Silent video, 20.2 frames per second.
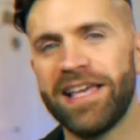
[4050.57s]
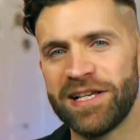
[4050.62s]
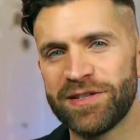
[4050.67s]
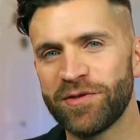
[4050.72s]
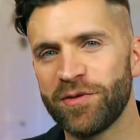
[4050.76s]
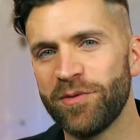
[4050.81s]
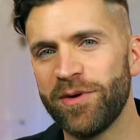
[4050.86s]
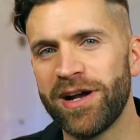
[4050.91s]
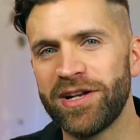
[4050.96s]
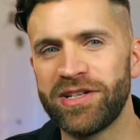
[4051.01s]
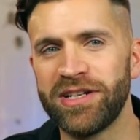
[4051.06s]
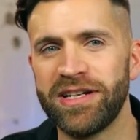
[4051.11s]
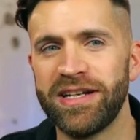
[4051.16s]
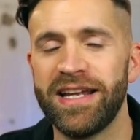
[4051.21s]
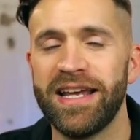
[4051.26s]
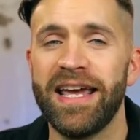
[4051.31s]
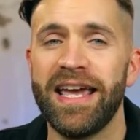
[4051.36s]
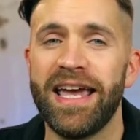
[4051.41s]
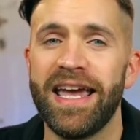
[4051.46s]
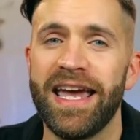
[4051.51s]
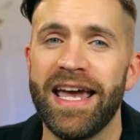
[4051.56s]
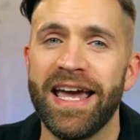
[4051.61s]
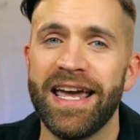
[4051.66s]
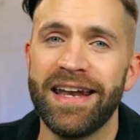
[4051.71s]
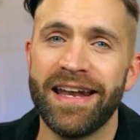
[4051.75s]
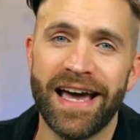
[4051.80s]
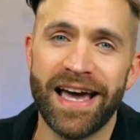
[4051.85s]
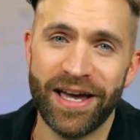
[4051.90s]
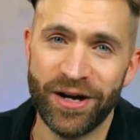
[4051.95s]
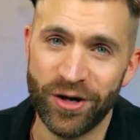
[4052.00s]
Thanks for watching,
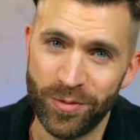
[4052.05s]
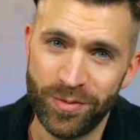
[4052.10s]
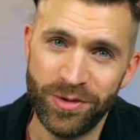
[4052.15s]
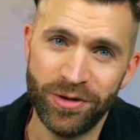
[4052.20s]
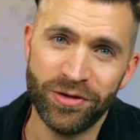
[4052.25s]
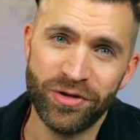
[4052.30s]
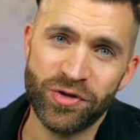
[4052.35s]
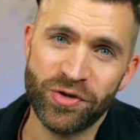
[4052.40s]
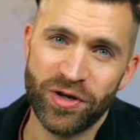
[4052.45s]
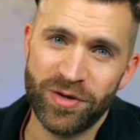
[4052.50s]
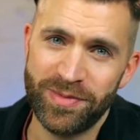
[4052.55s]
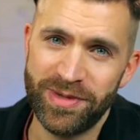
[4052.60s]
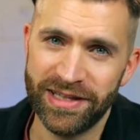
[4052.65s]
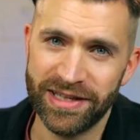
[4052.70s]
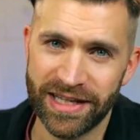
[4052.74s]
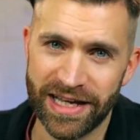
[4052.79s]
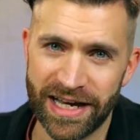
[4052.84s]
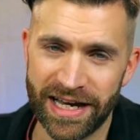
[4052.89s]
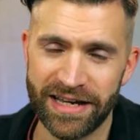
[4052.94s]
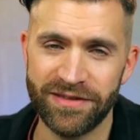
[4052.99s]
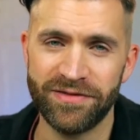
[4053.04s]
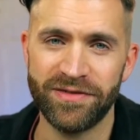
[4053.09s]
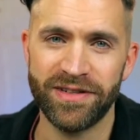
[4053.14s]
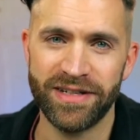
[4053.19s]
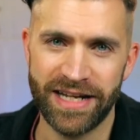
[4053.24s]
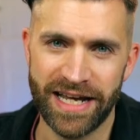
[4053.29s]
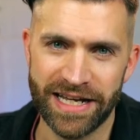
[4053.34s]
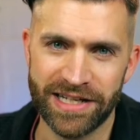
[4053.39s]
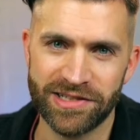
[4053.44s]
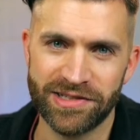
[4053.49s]
and I hope you'll join me live
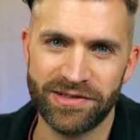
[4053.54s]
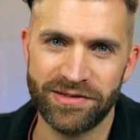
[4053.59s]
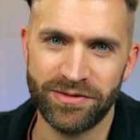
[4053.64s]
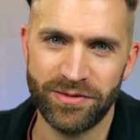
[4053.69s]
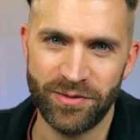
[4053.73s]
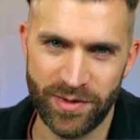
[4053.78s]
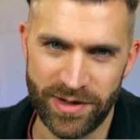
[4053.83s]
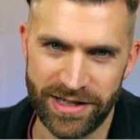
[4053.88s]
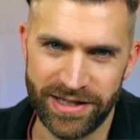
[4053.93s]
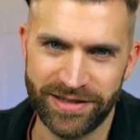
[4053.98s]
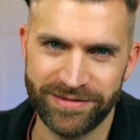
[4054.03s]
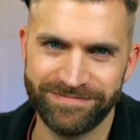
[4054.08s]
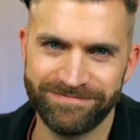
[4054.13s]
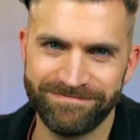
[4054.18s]
next week.